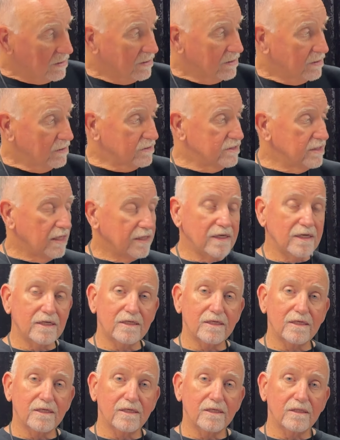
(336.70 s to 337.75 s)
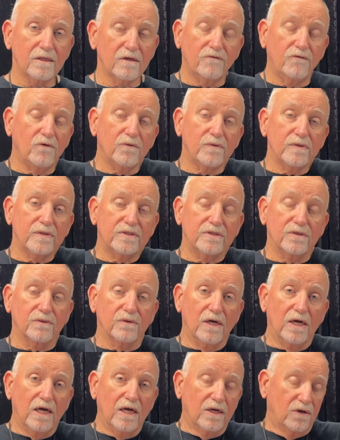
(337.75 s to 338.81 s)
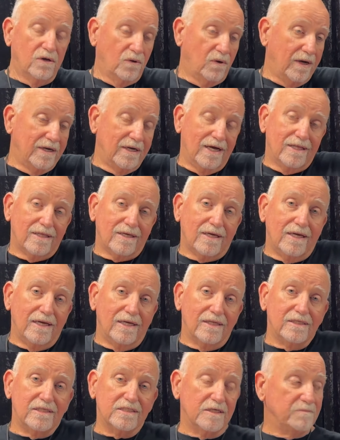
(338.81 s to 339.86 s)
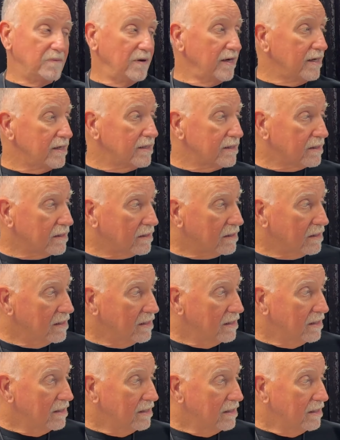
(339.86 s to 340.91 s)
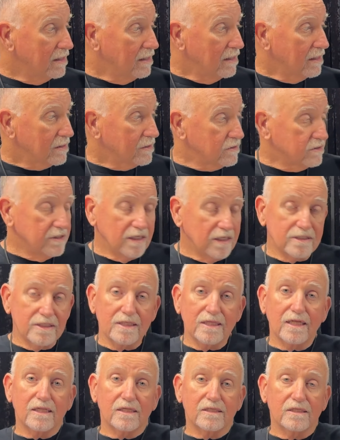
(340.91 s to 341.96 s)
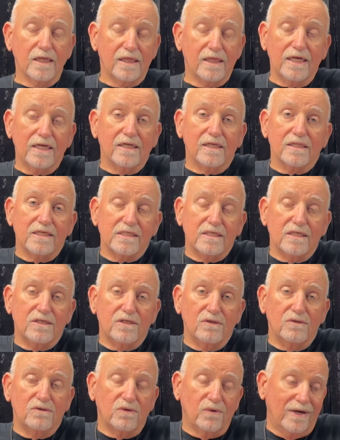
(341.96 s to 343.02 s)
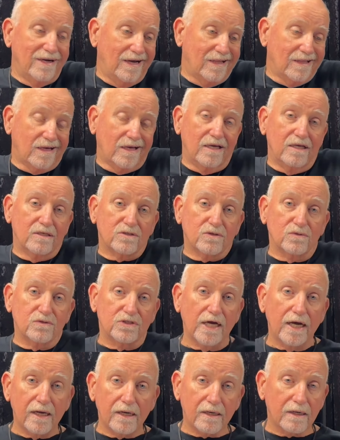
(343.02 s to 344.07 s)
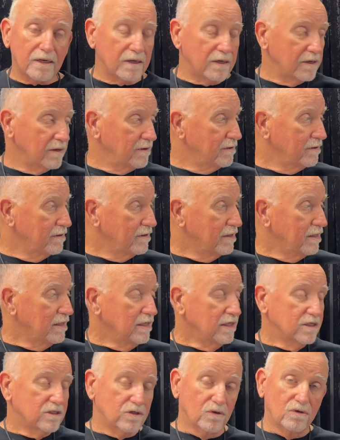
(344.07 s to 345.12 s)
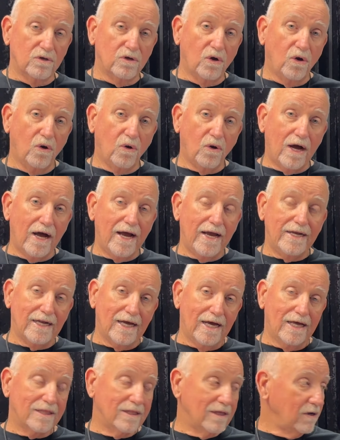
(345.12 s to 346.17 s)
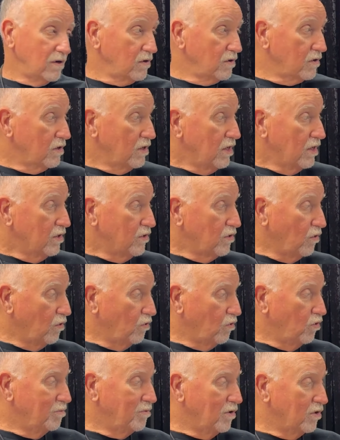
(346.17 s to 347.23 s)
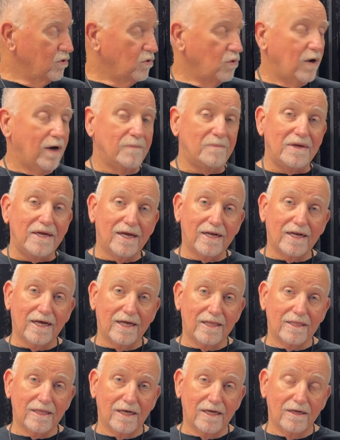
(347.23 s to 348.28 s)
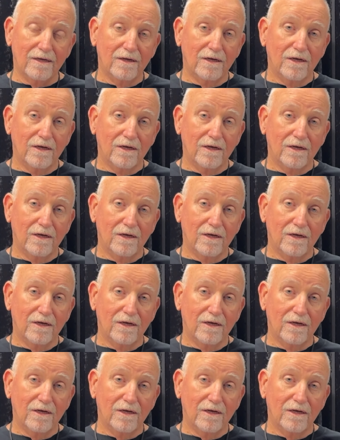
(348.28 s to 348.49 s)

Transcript: There's nothing to look forward to. No hay nada que anticipar. There's nothing to listen to. No hay nada que escuchar. So no hay nada or no hubo, no había nada.